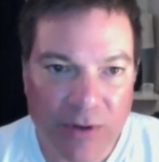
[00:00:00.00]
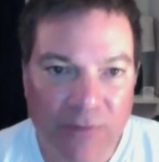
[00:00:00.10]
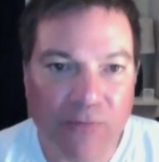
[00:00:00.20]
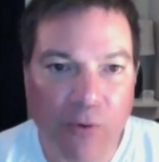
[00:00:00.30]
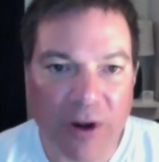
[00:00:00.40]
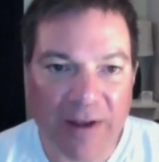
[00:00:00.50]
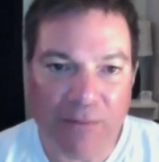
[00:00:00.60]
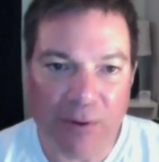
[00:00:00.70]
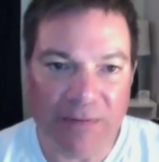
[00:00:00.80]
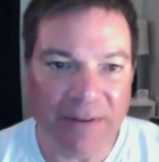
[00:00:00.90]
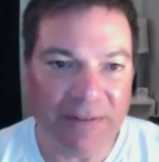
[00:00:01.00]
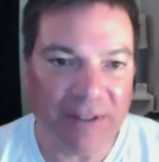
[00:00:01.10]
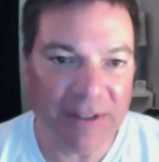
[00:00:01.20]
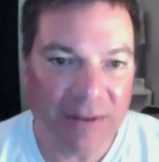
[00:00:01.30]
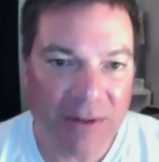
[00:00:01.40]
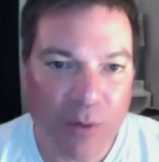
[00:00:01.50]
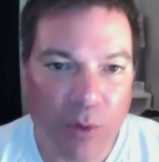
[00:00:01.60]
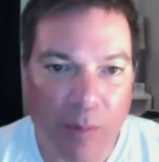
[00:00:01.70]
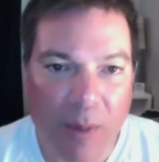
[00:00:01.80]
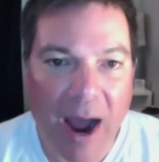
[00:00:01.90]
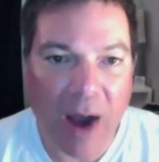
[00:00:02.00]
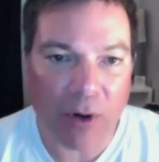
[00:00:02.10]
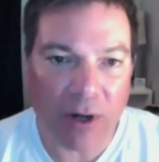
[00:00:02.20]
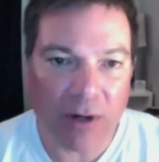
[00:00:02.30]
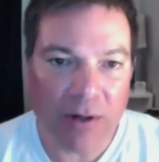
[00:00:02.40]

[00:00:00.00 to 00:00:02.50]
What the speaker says: Ford F 150, where power